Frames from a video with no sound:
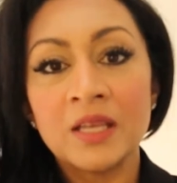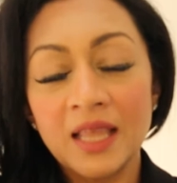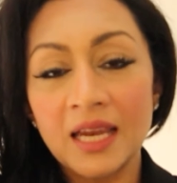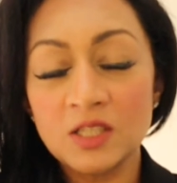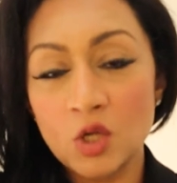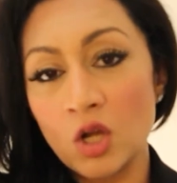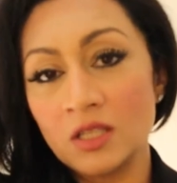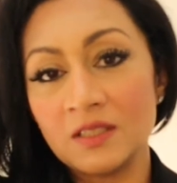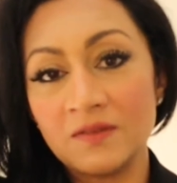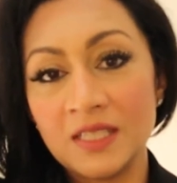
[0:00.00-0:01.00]
That is
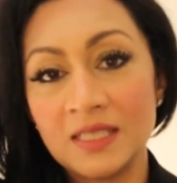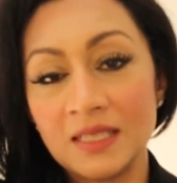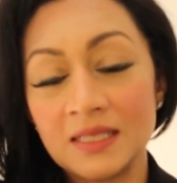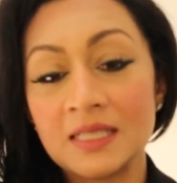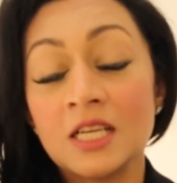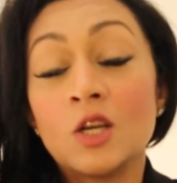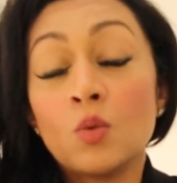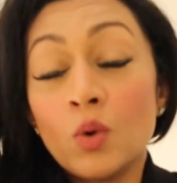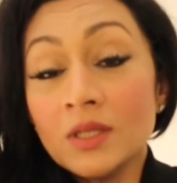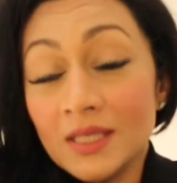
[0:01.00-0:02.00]
cognitive dissonance.
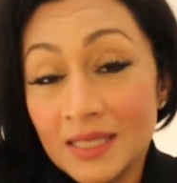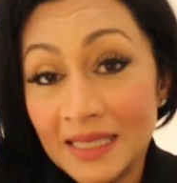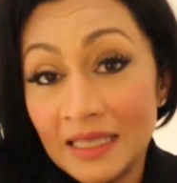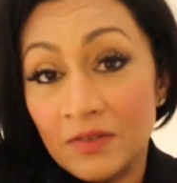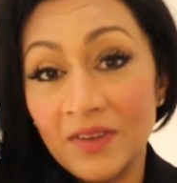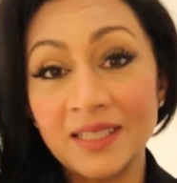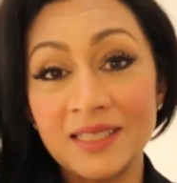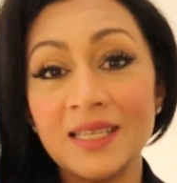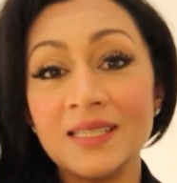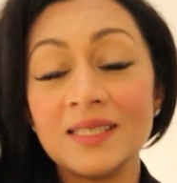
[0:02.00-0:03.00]
What this in
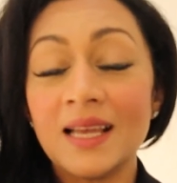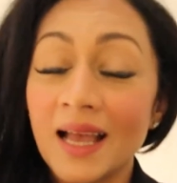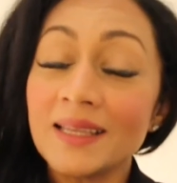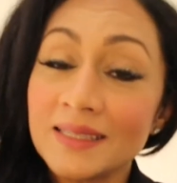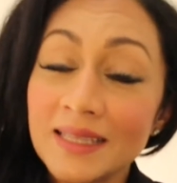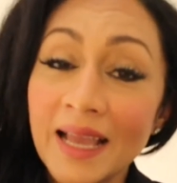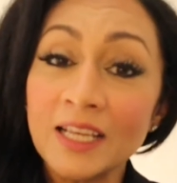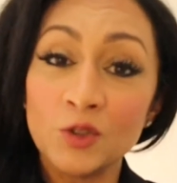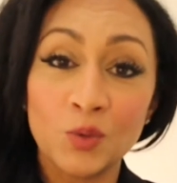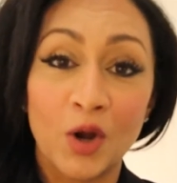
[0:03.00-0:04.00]
effect is us
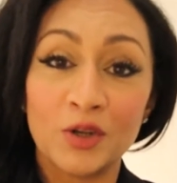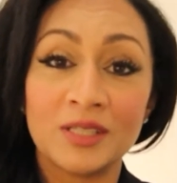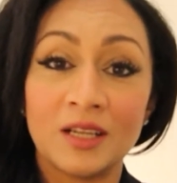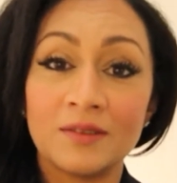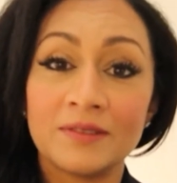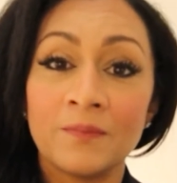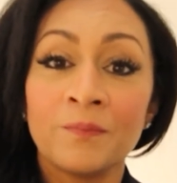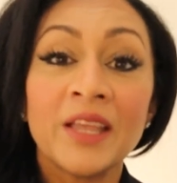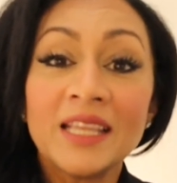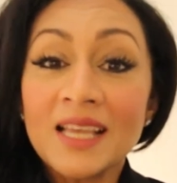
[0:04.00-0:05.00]
lying to ourselves.
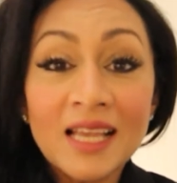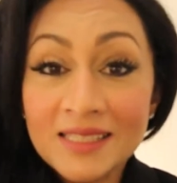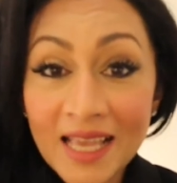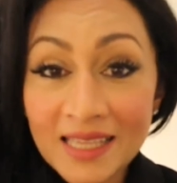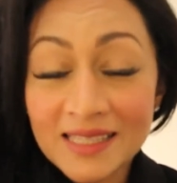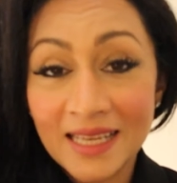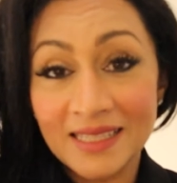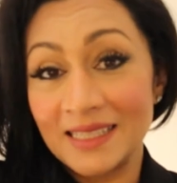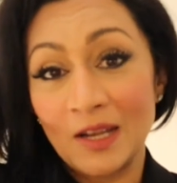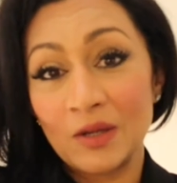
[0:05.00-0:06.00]
It's us
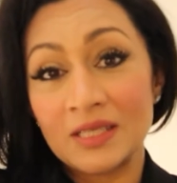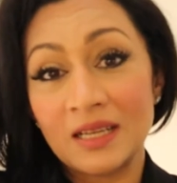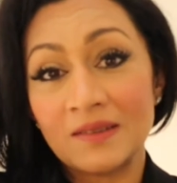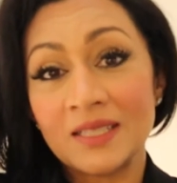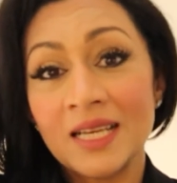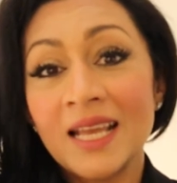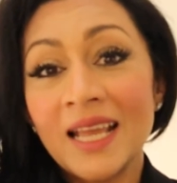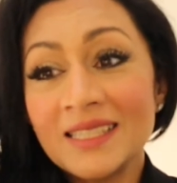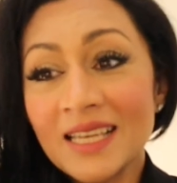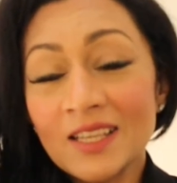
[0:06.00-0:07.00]
gaslighting ourselves.
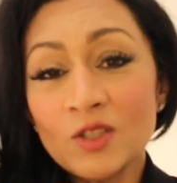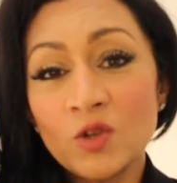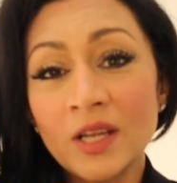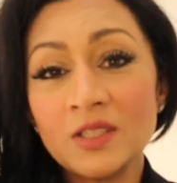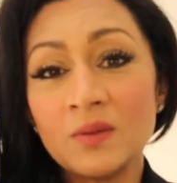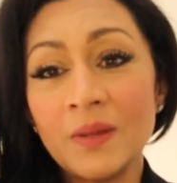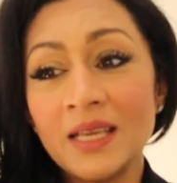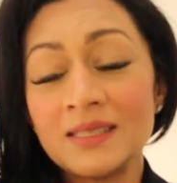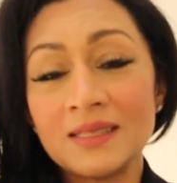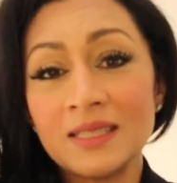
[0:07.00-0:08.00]
It's us trying to
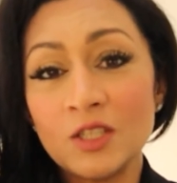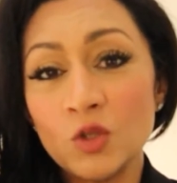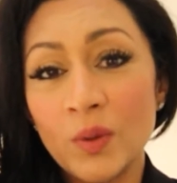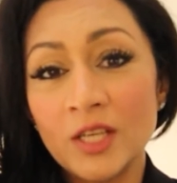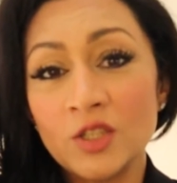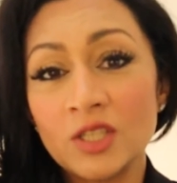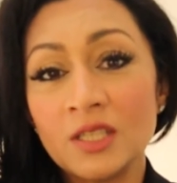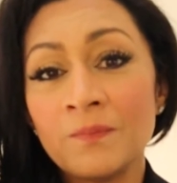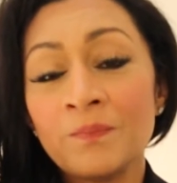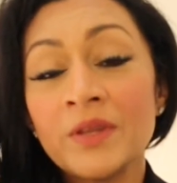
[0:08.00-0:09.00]
make a
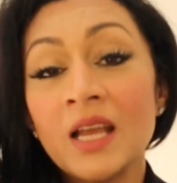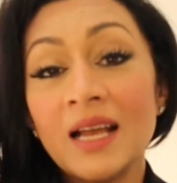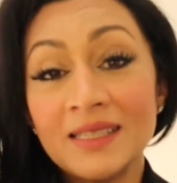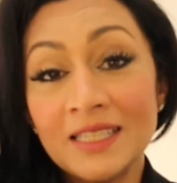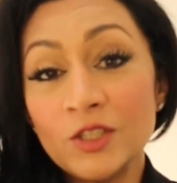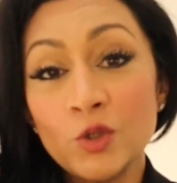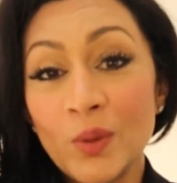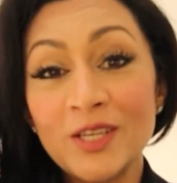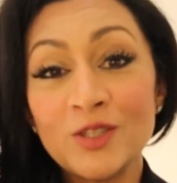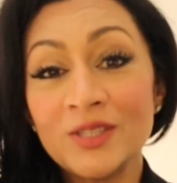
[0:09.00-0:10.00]
situation
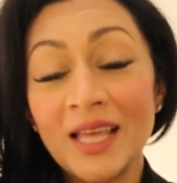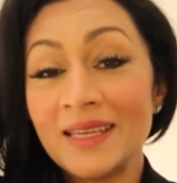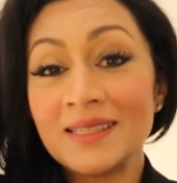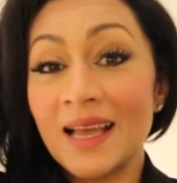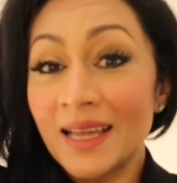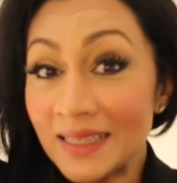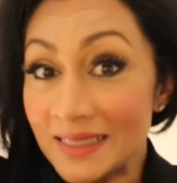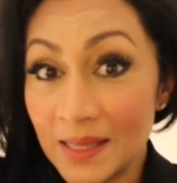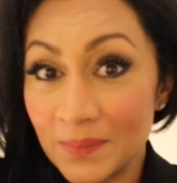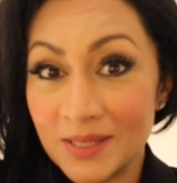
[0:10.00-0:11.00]
that is
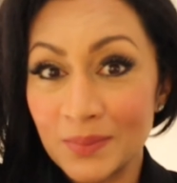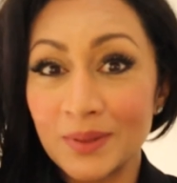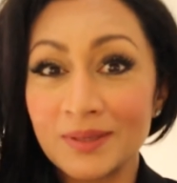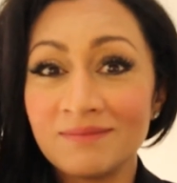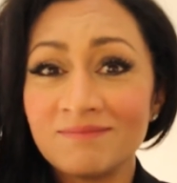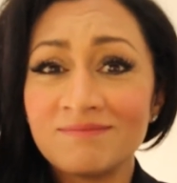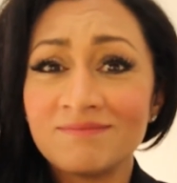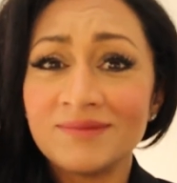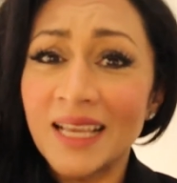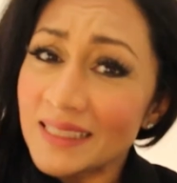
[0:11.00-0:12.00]
unacceptable,
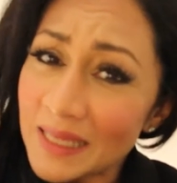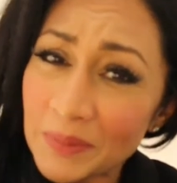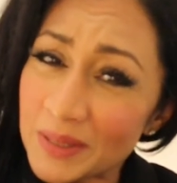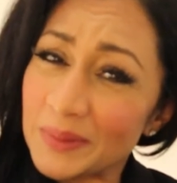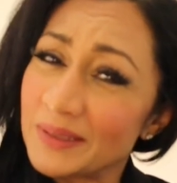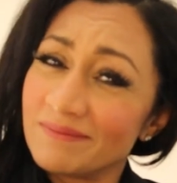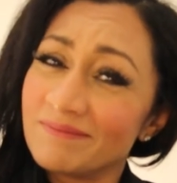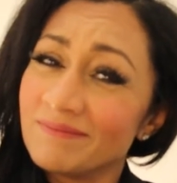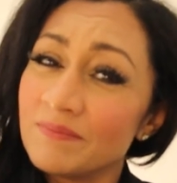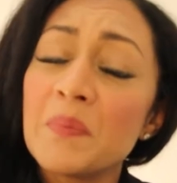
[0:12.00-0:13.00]
acceptable,
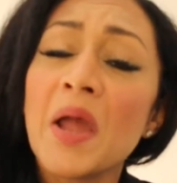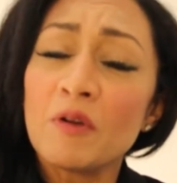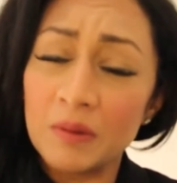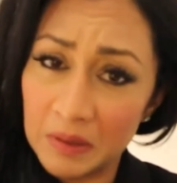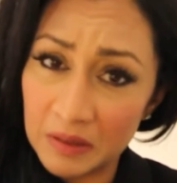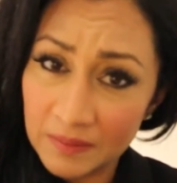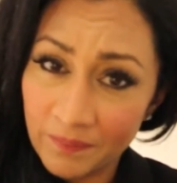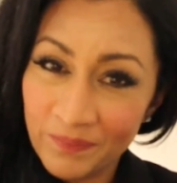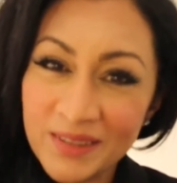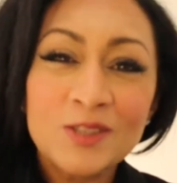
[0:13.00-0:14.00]
bearable,
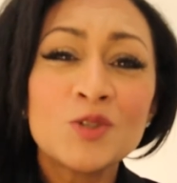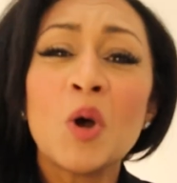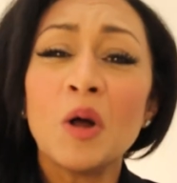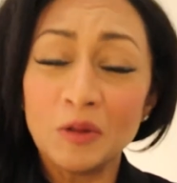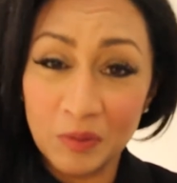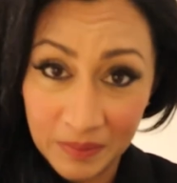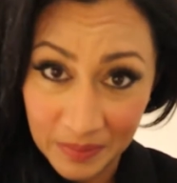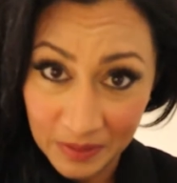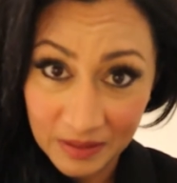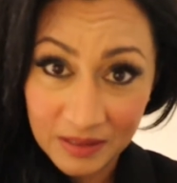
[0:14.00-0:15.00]

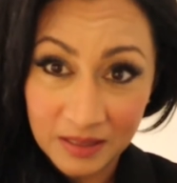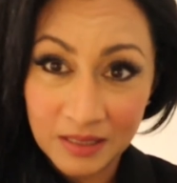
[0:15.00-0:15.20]
tolerable.